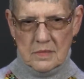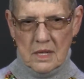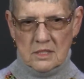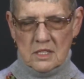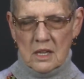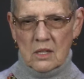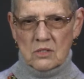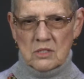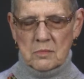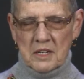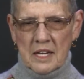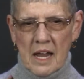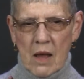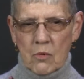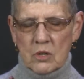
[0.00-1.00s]
it's losing
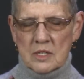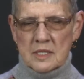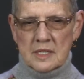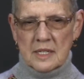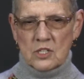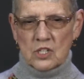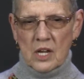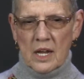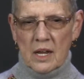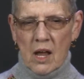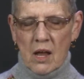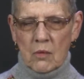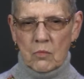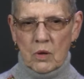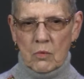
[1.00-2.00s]
me now. I want to say
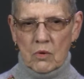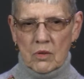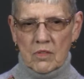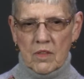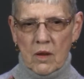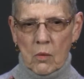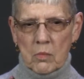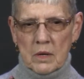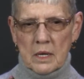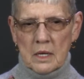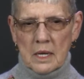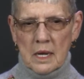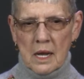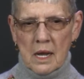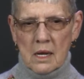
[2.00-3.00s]
Shanghai, and we weren't there, but
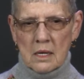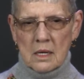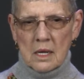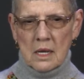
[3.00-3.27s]
anyhow,